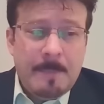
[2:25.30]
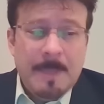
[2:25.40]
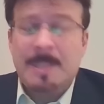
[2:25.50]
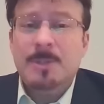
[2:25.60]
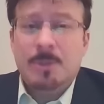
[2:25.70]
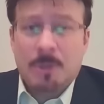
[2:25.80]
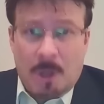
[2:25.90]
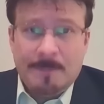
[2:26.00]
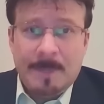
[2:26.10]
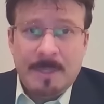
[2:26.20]

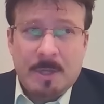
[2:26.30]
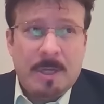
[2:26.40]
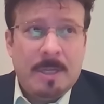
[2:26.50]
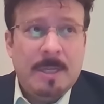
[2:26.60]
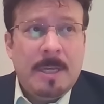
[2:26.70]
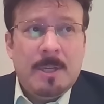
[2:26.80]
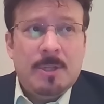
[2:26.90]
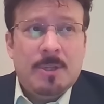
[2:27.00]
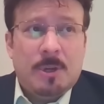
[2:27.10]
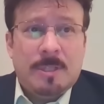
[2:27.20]
sister-in-law is going to
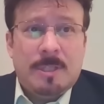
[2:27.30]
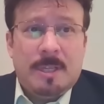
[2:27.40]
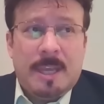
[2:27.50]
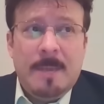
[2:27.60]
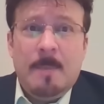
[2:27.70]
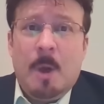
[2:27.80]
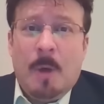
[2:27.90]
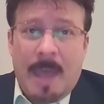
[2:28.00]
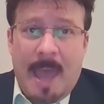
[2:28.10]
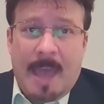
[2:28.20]
start
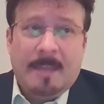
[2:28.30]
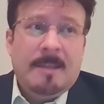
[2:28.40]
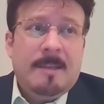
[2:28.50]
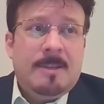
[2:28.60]
chemo again.